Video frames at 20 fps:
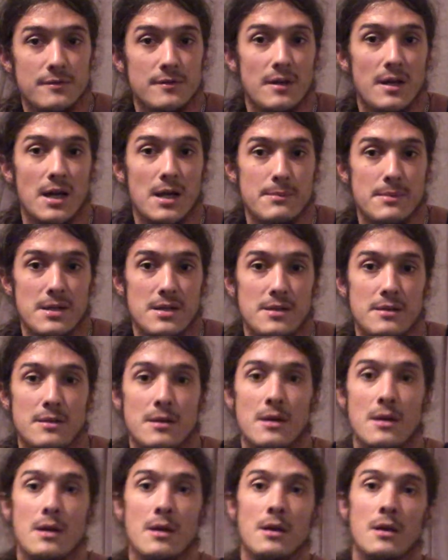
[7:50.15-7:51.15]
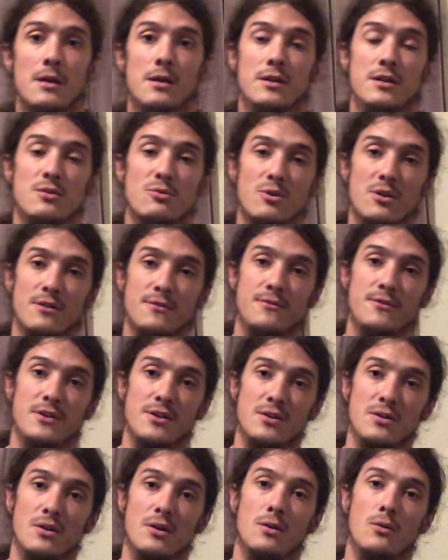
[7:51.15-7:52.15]
I mean, you want to
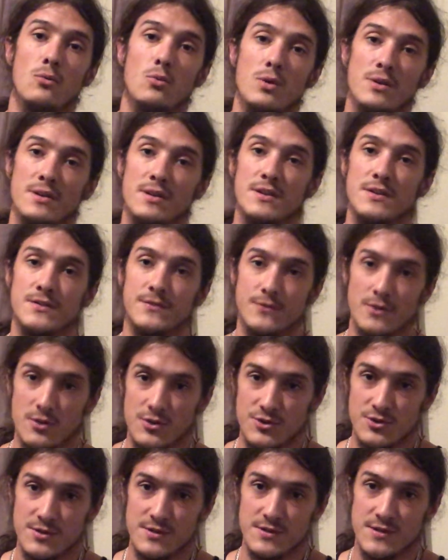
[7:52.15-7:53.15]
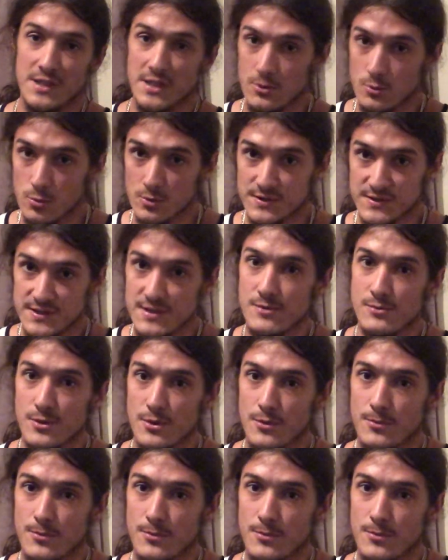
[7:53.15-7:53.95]
figure out when these functions equal 0.